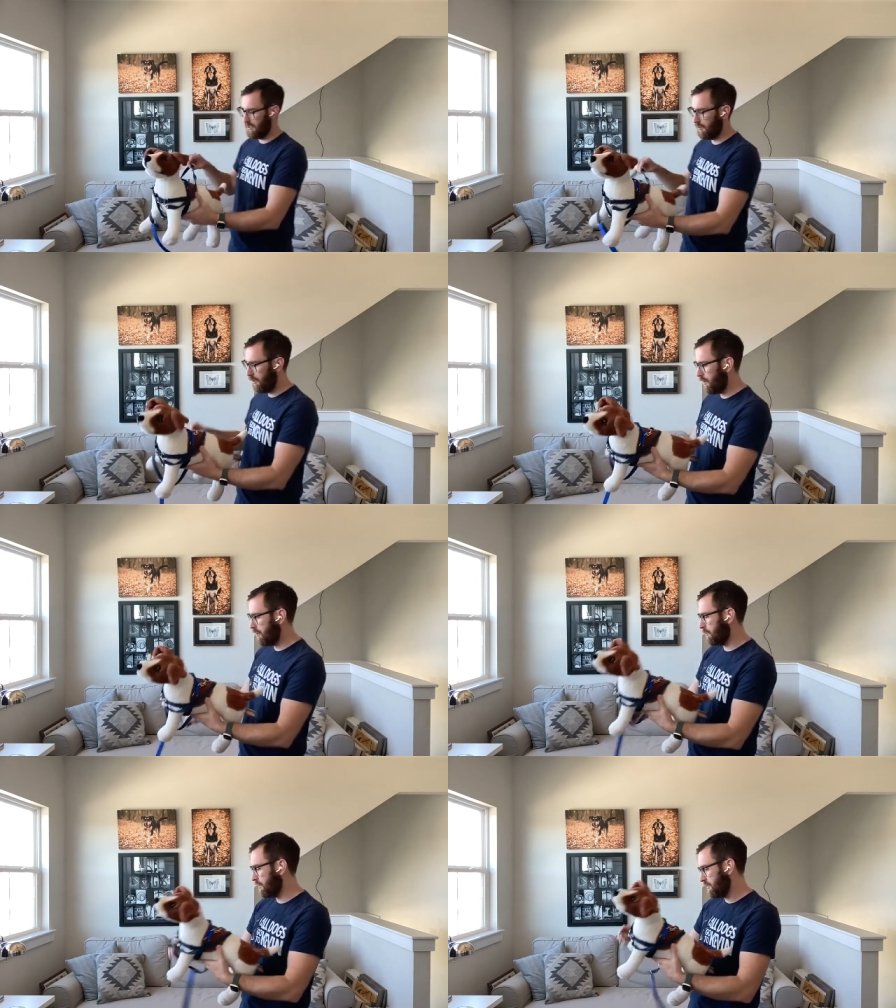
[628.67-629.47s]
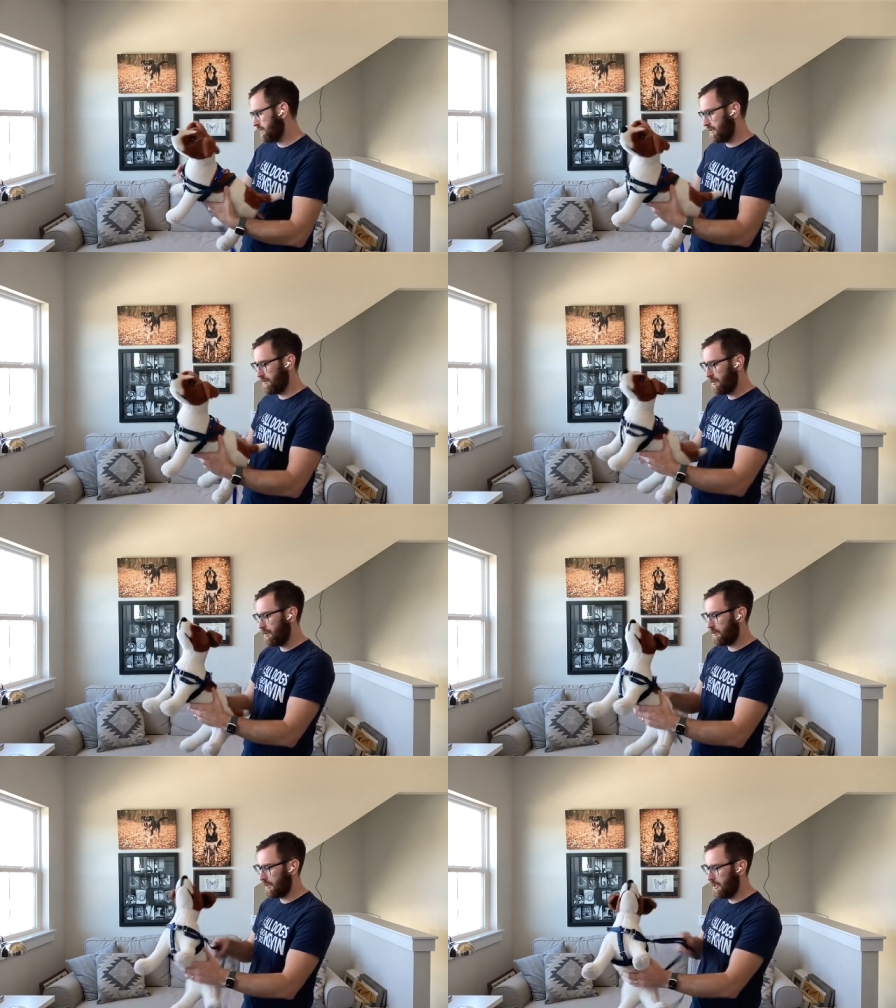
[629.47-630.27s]
it be a car, a person, a
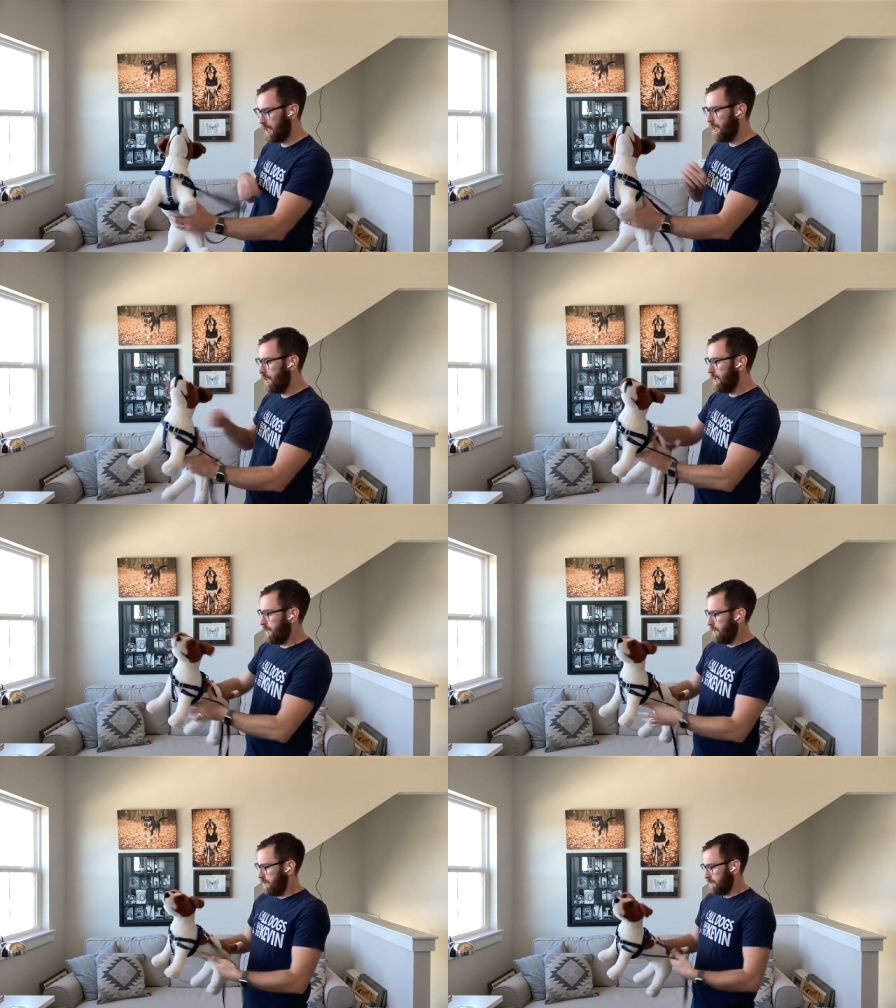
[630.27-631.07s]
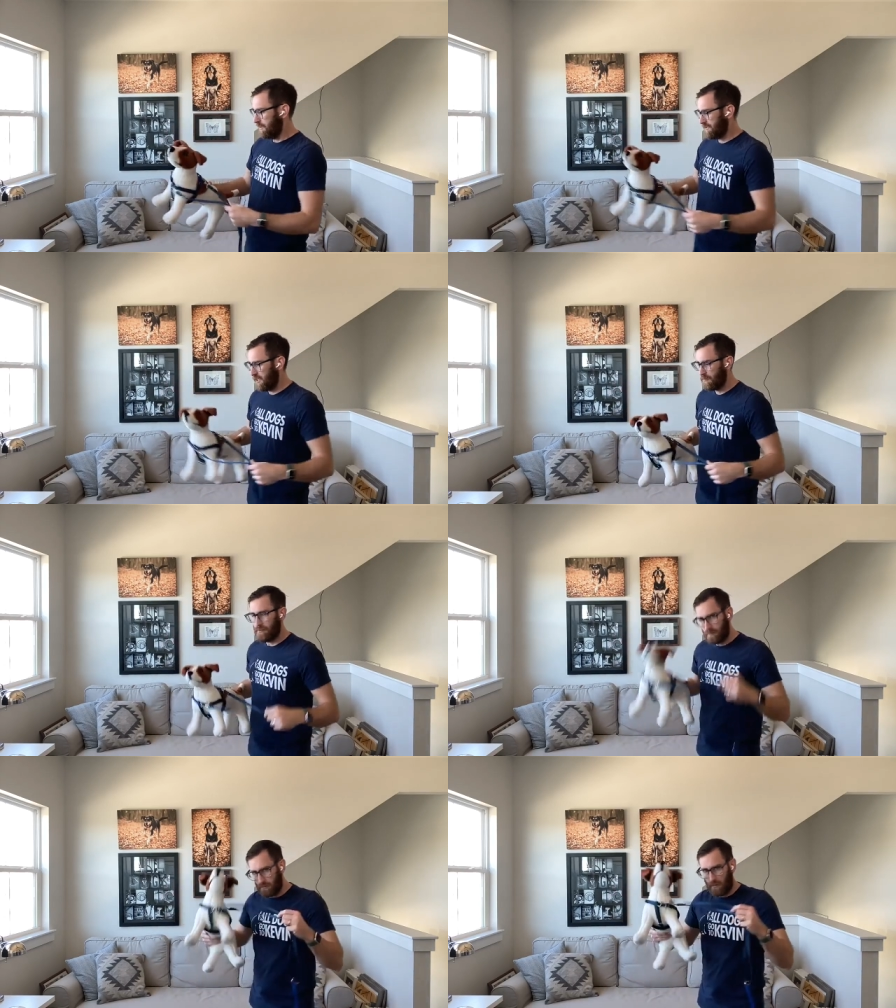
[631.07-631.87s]
dog, let's say
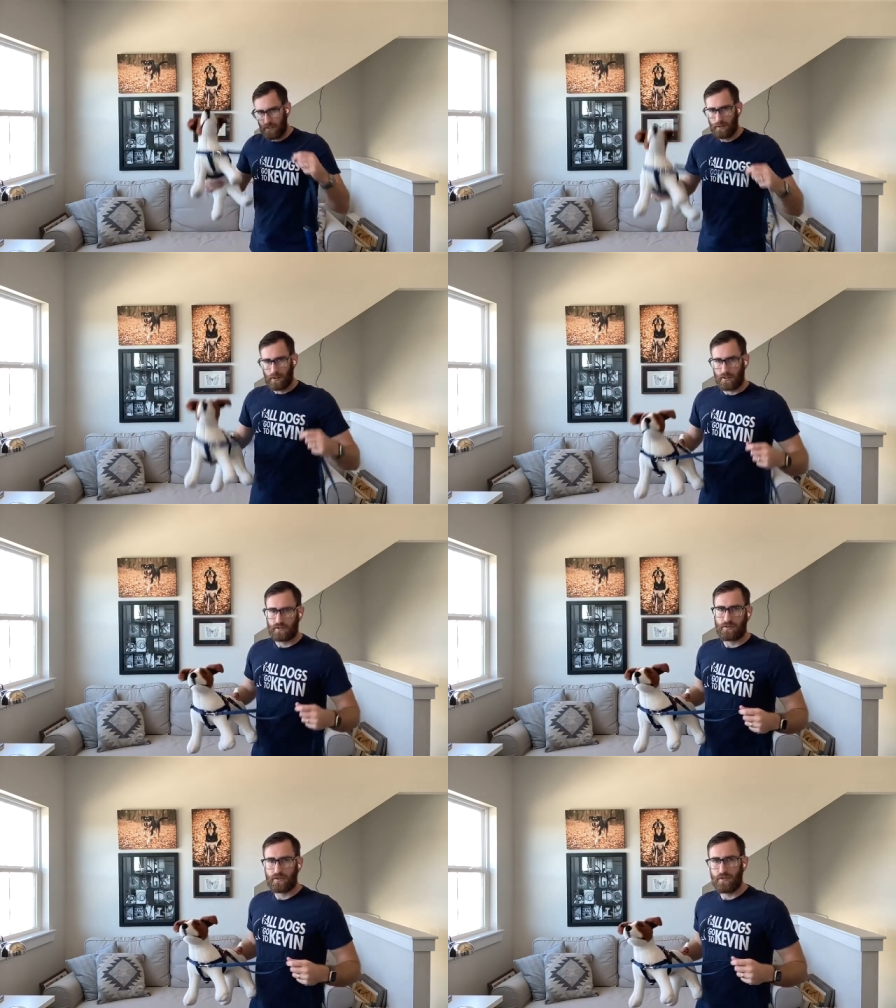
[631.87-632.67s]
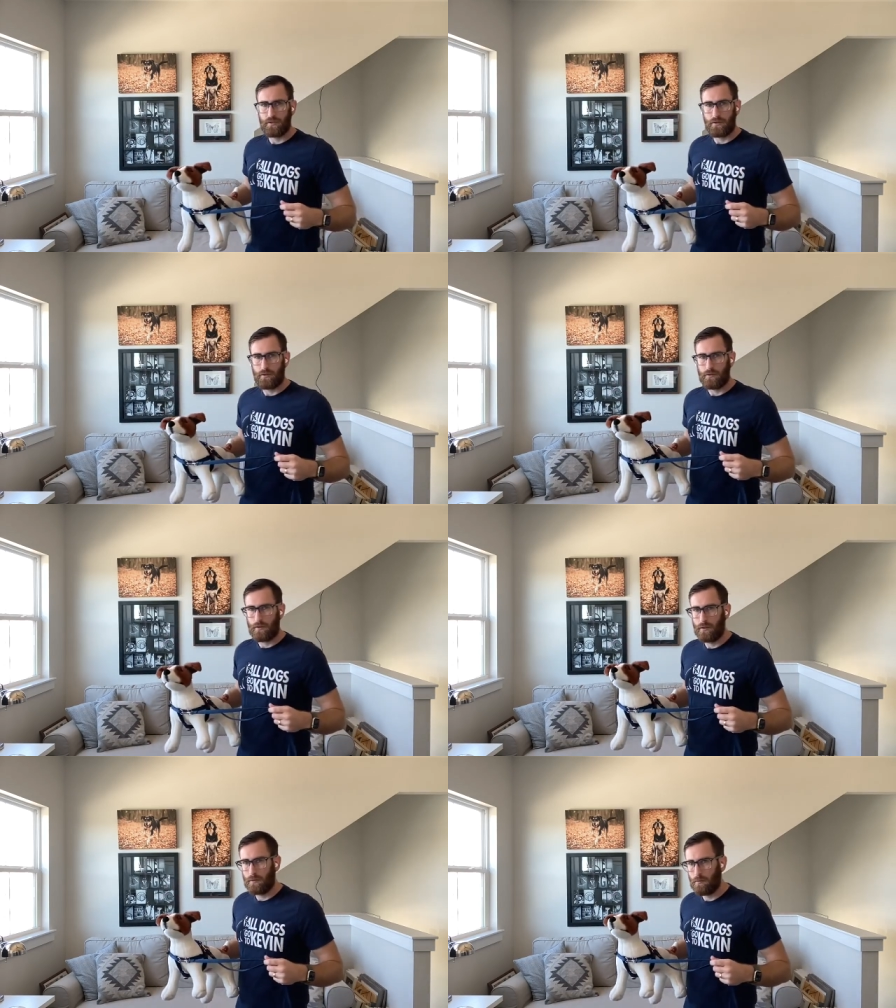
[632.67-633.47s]
my dog starts
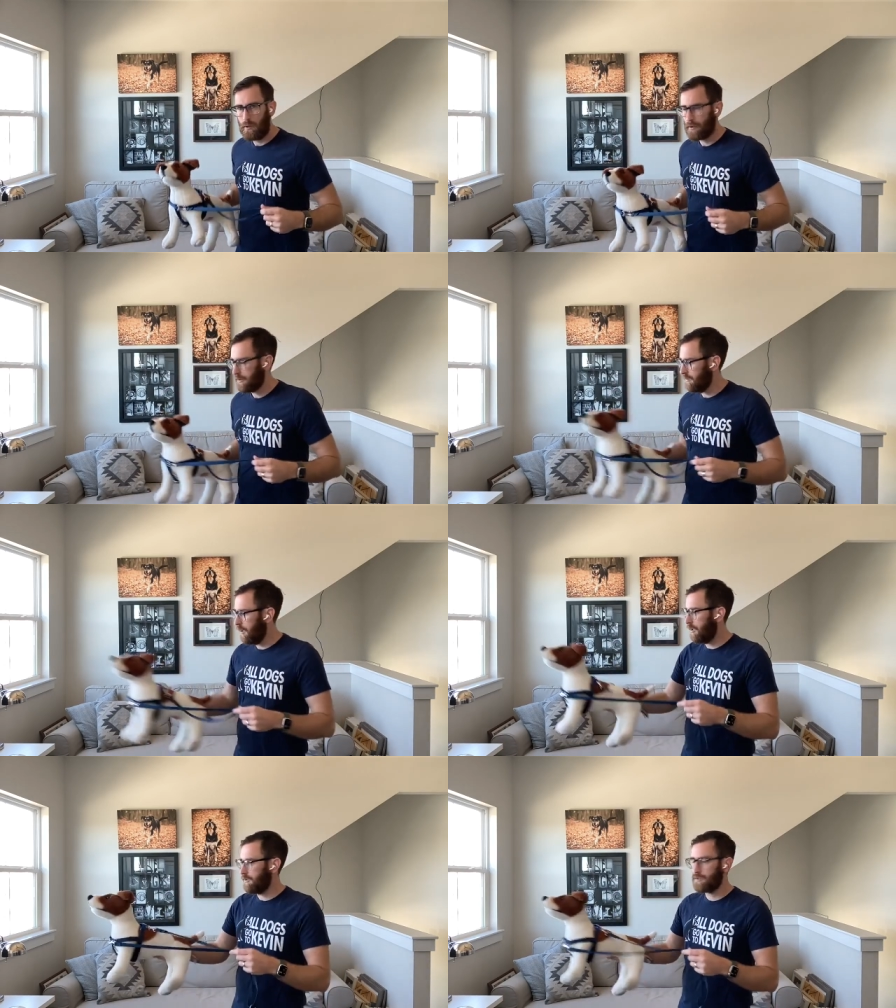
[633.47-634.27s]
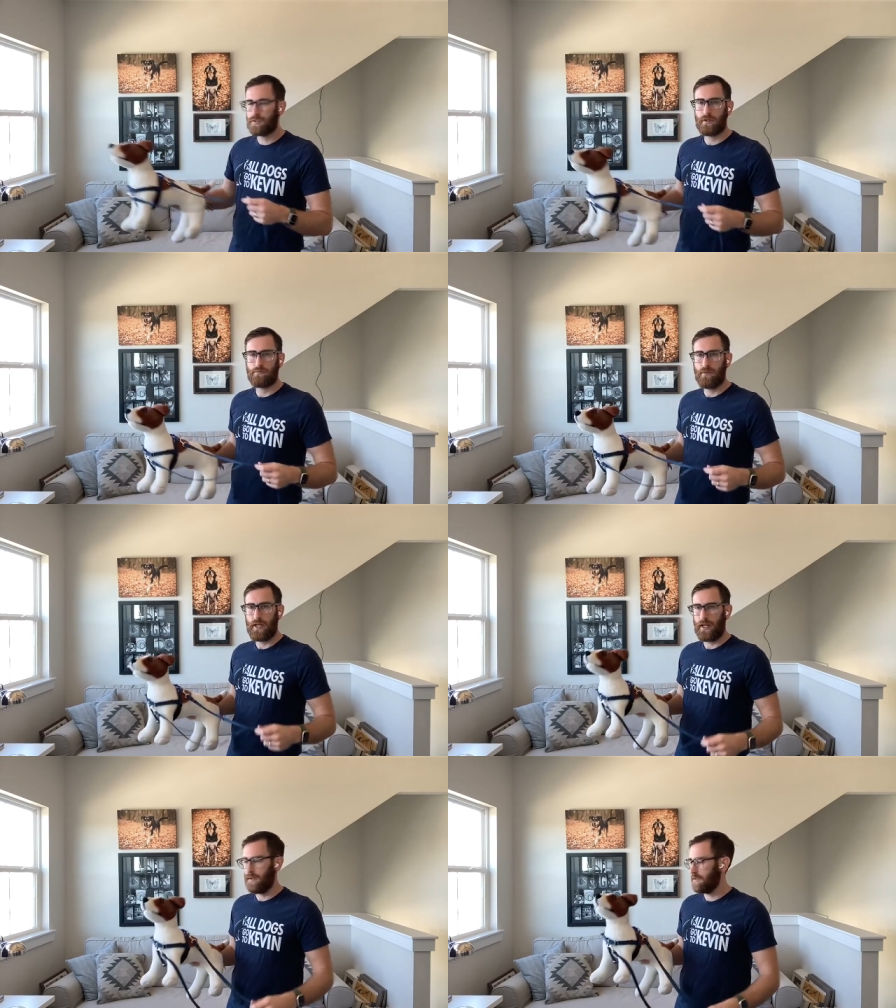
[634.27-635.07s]
to bark and lunge,
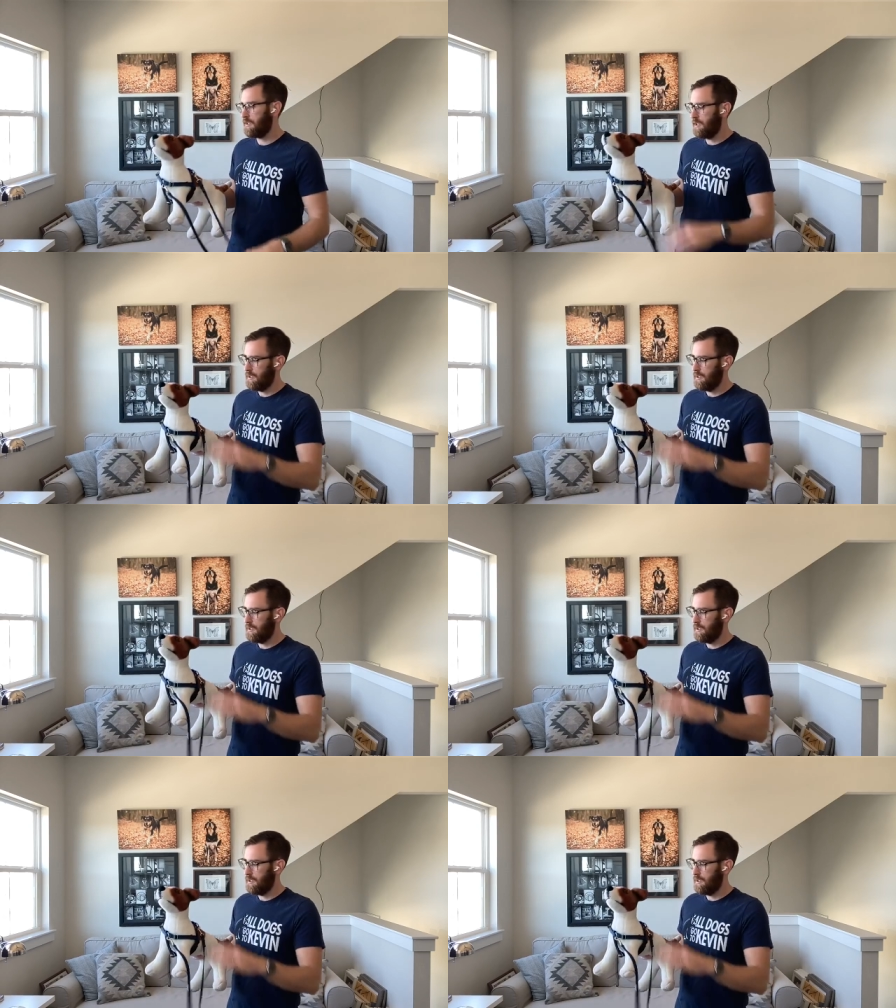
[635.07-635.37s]
and